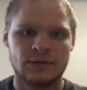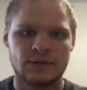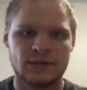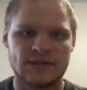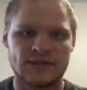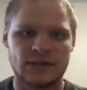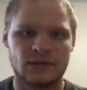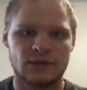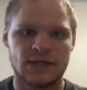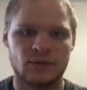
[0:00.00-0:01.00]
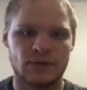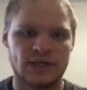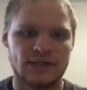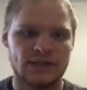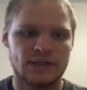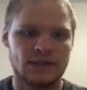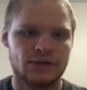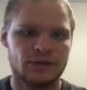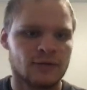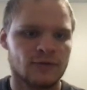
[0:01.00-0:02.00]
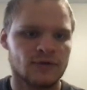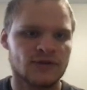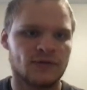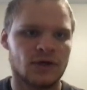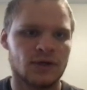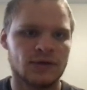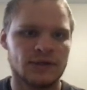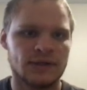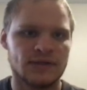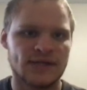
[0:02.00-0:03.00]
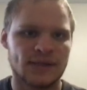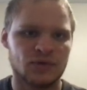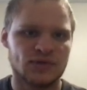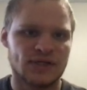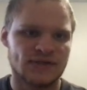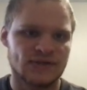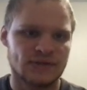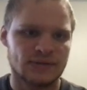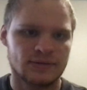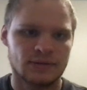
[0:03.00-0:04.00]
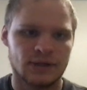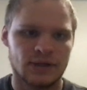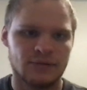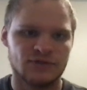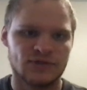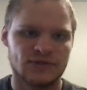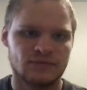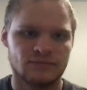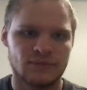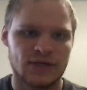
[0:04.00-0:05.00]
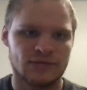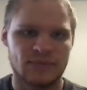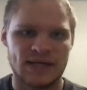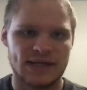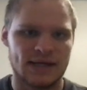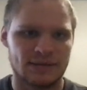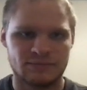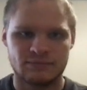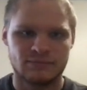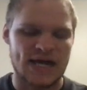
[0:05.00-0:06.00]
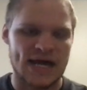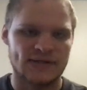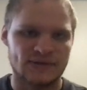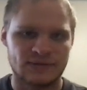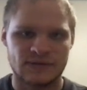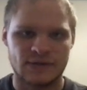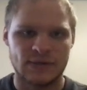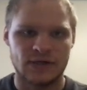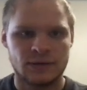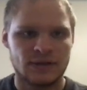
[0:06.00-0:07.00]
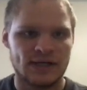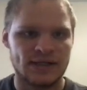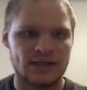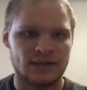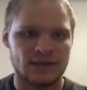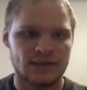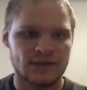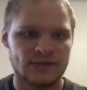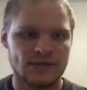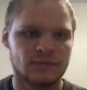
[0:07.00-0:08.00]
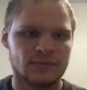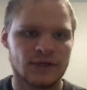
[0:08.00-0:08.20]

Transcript: Let's take a look at what I did here. First of all, the example test, um, just make, make that pass somehow. I did it like this.